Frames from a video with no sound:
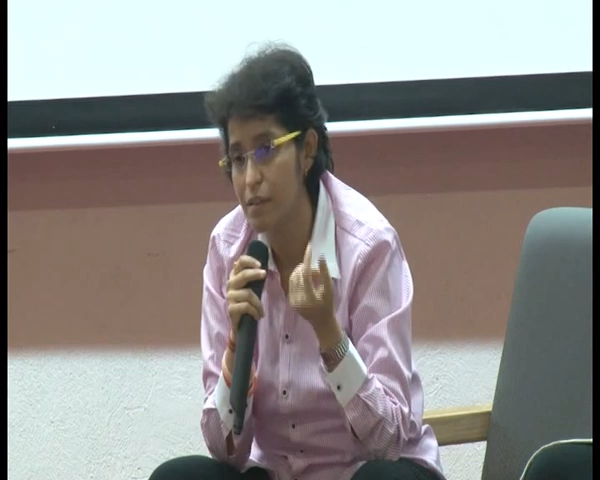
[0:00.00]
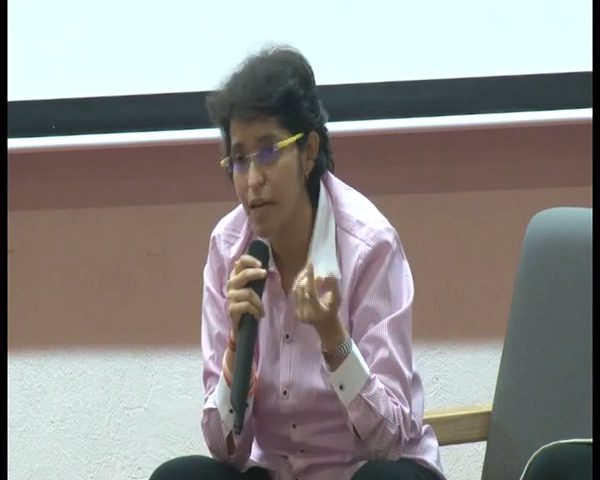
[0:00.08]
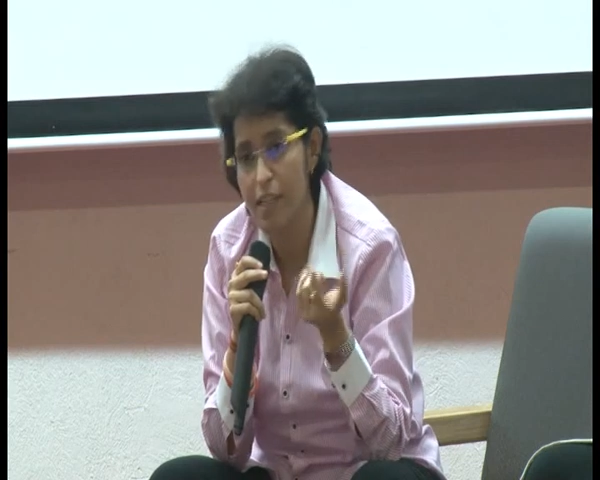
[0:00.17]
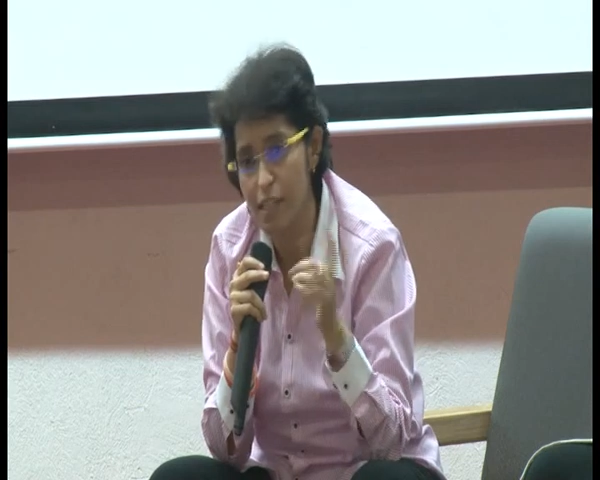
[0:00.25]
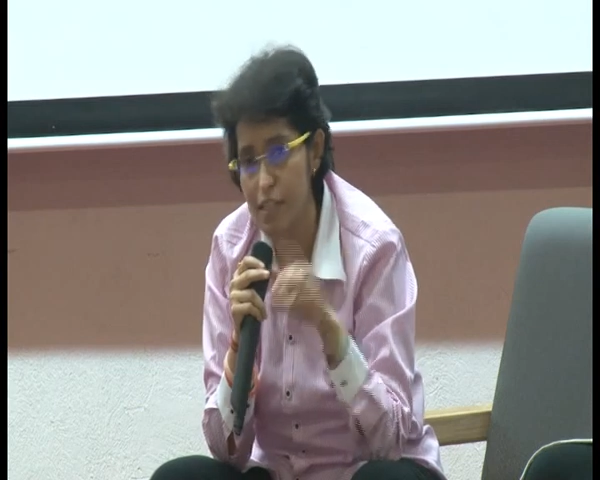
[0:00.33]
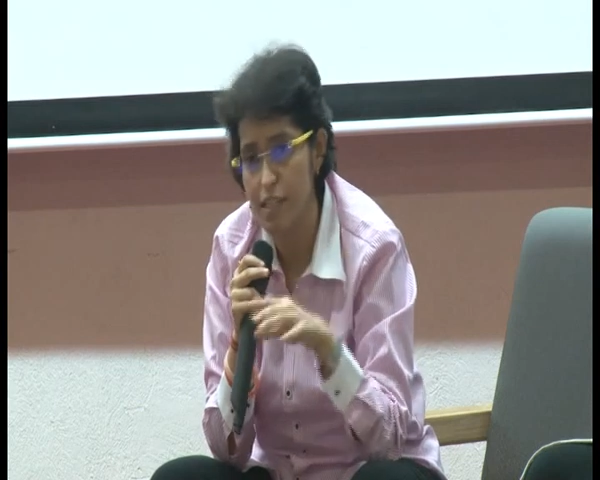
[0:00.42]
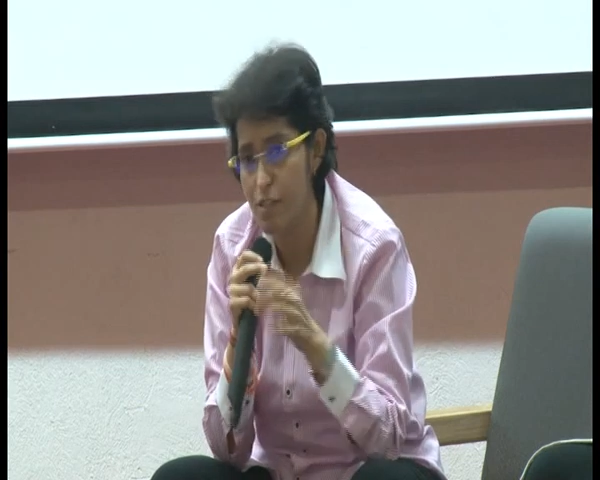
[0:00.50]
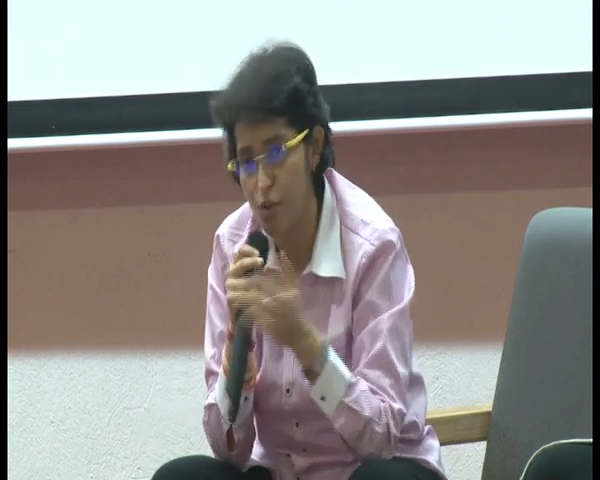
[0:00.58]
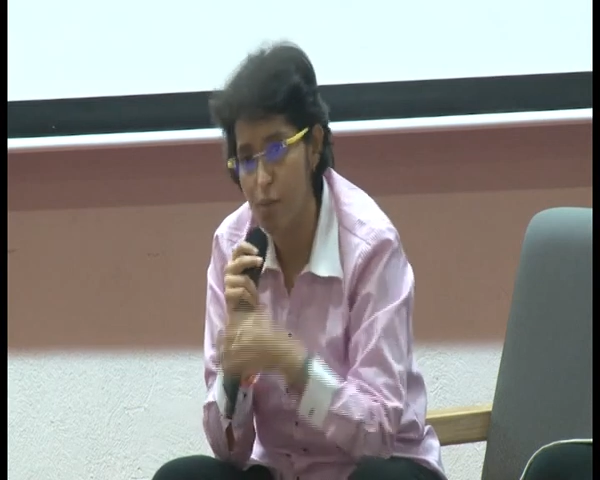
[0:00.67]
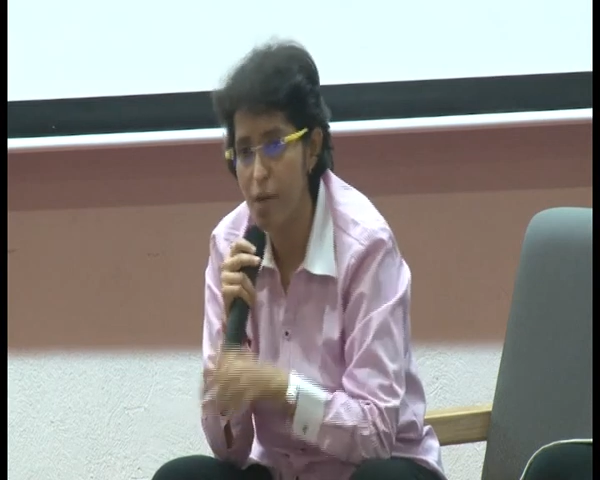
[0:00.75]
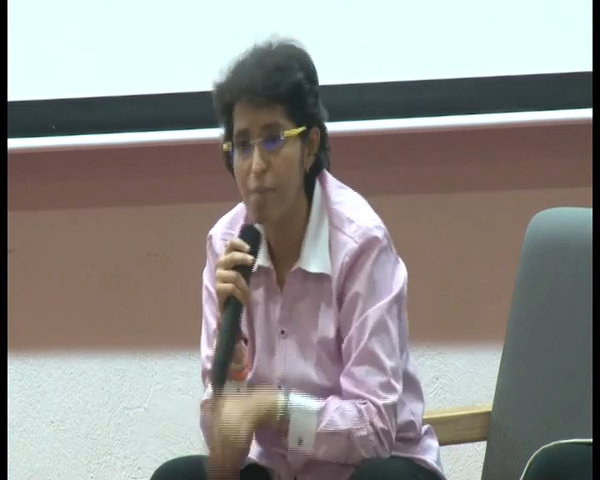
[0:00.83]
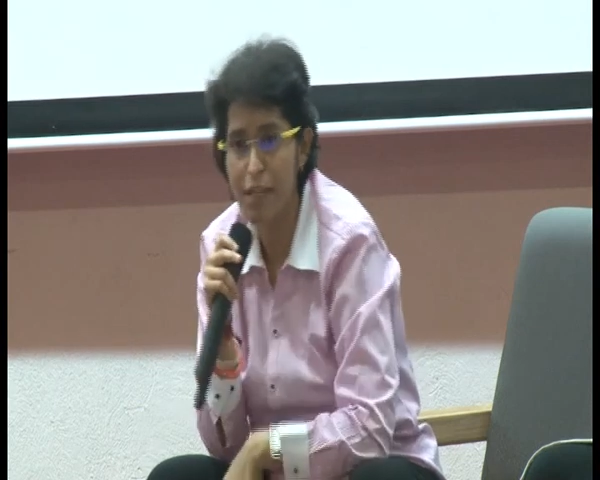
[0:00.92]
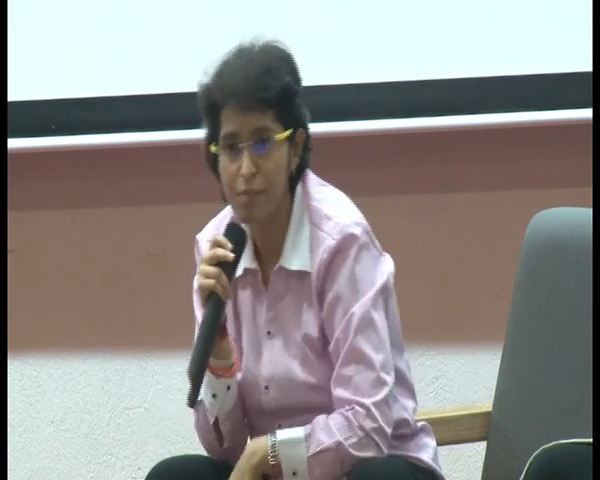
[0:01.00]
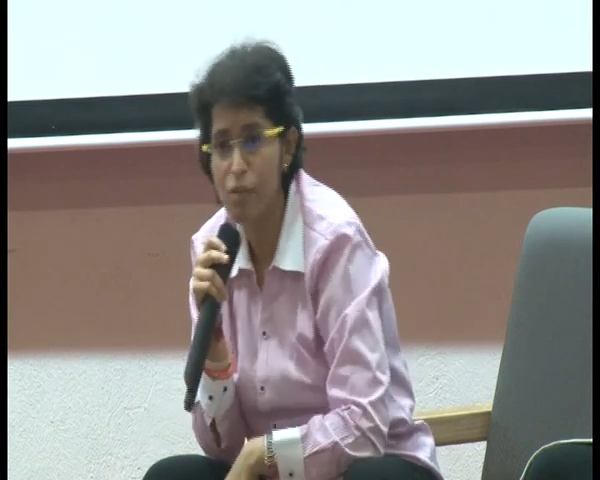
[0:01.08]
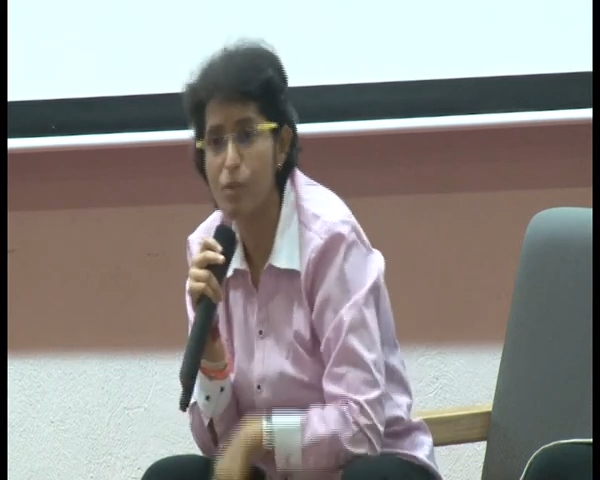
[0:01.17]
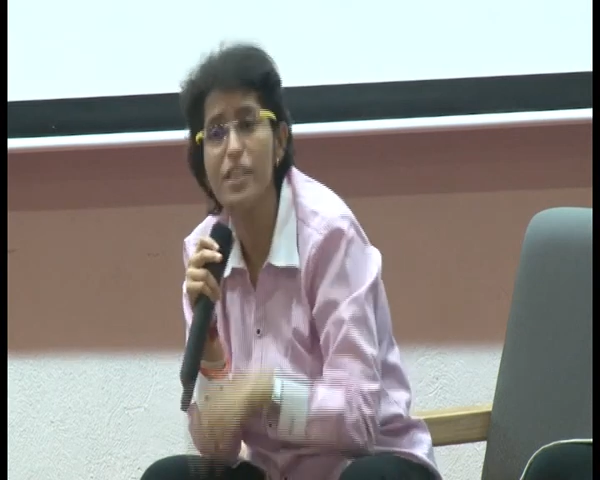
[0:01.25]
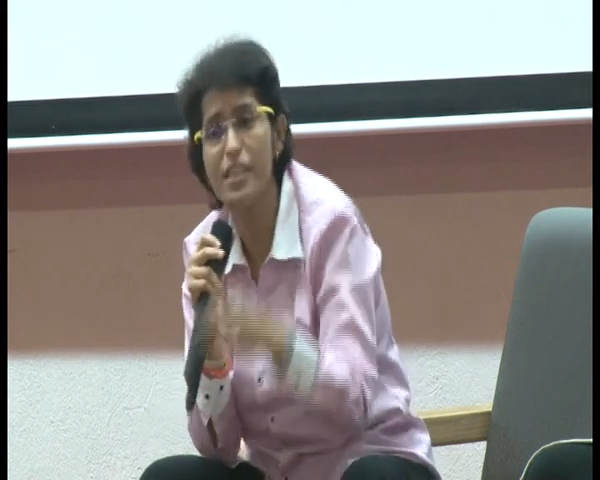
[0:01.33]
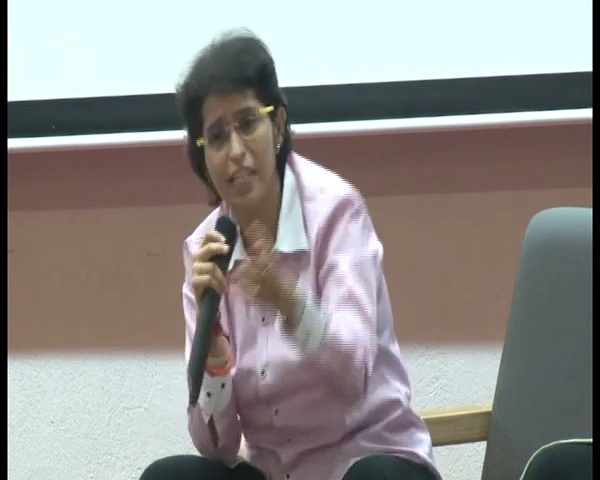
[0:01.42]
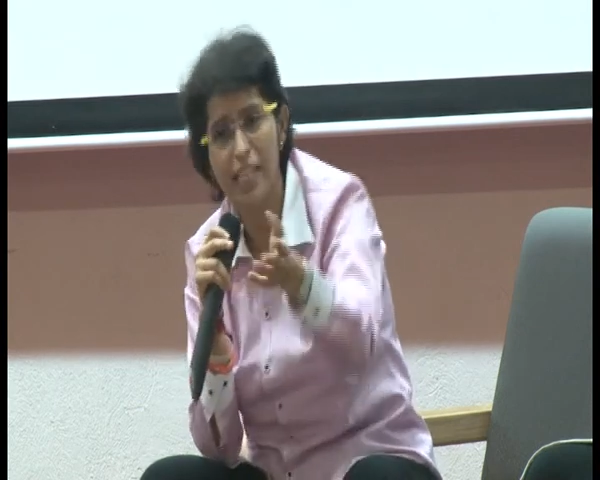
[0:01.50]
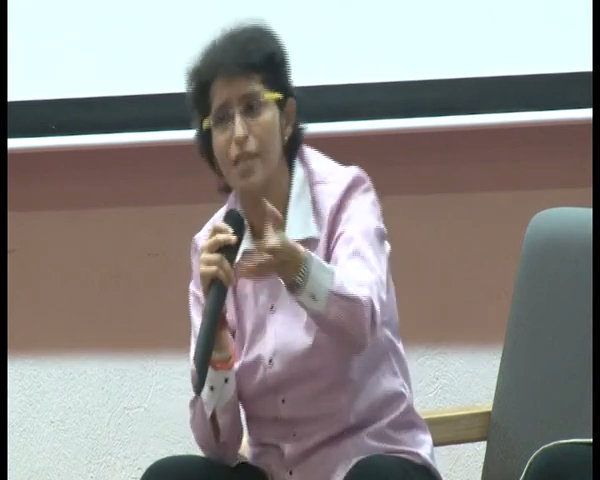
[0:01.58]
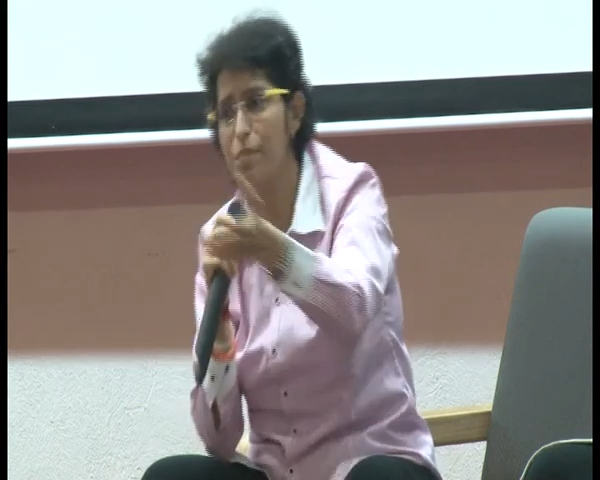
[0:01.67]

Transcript: but and KISS to maine baad mein,